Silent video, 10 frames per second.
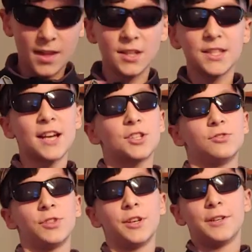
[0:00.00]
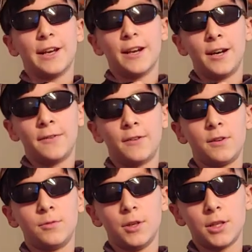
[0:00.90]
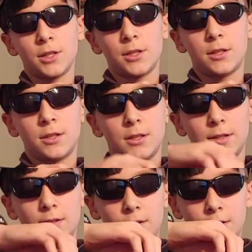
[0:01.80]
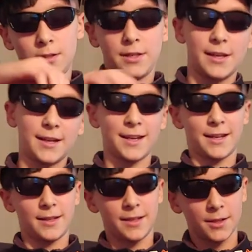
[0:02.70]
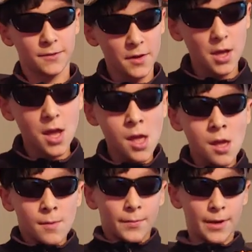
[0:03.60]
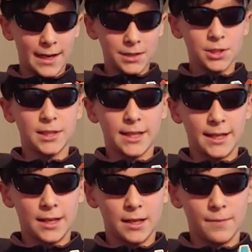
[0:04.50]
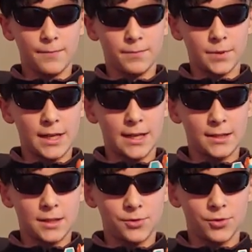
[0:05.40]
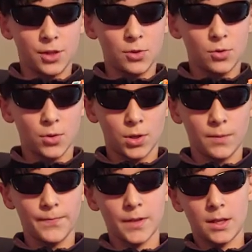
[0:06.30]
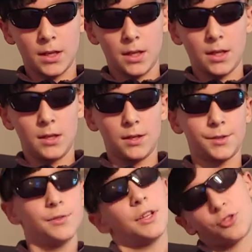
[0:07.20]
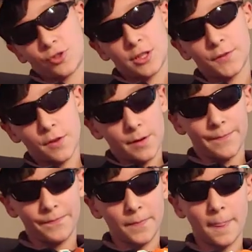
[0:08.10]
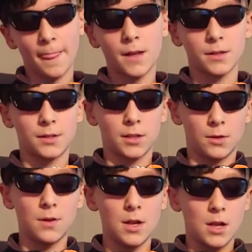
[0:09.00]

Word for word: it's actually really hard to get off, which, uh, yeah, I can't get that off. But I really like him, Blades, he's really cool. And so let's transform. So